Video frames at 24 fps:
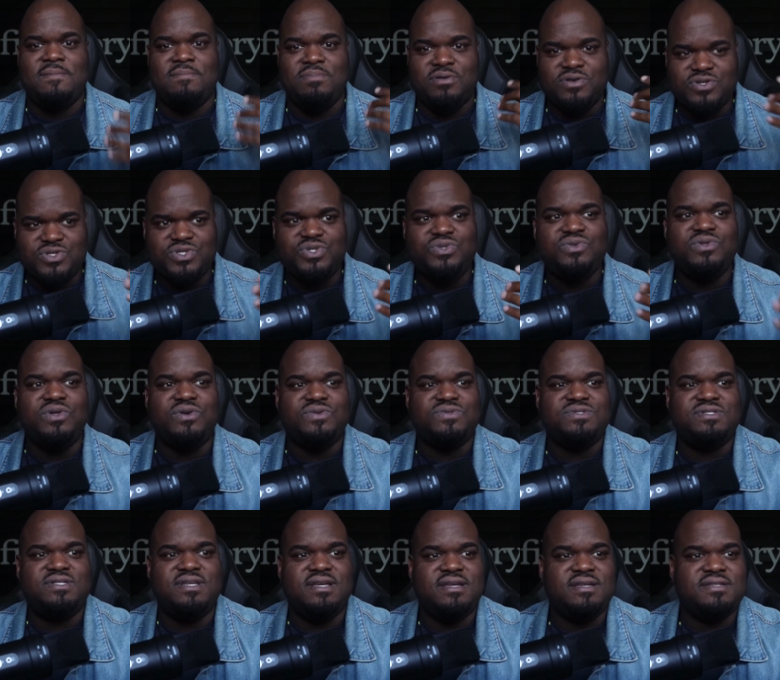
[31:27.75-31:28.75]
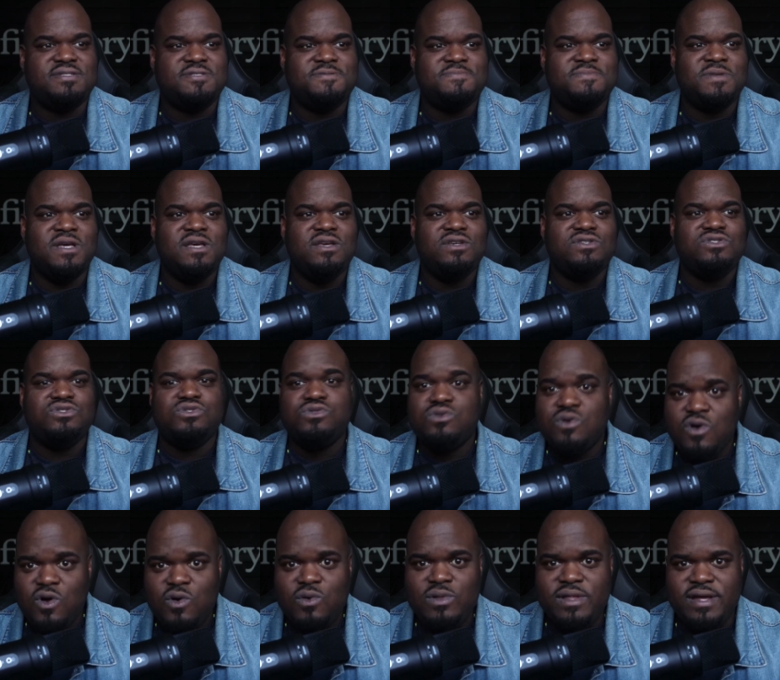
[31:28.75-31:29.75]
Pursue those things.
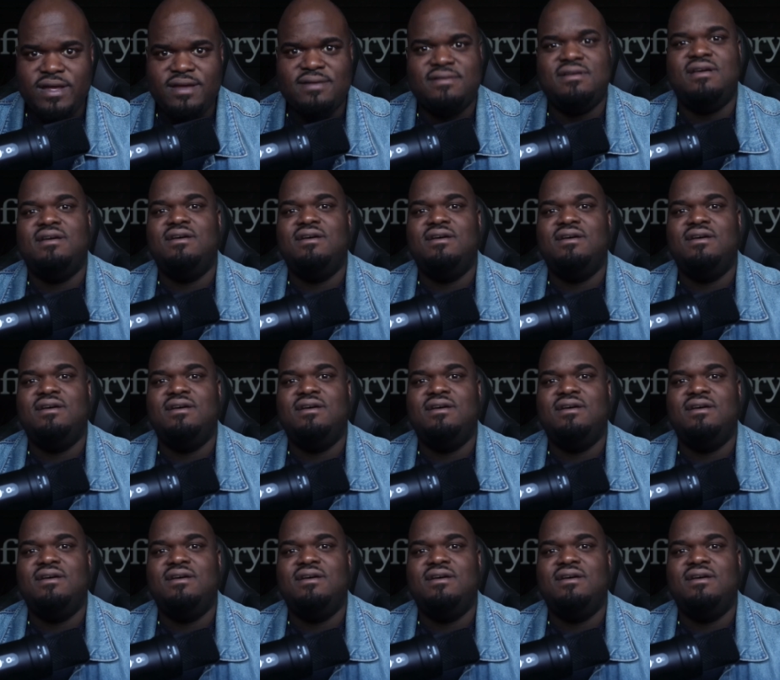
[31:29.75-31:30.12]
Scrolling.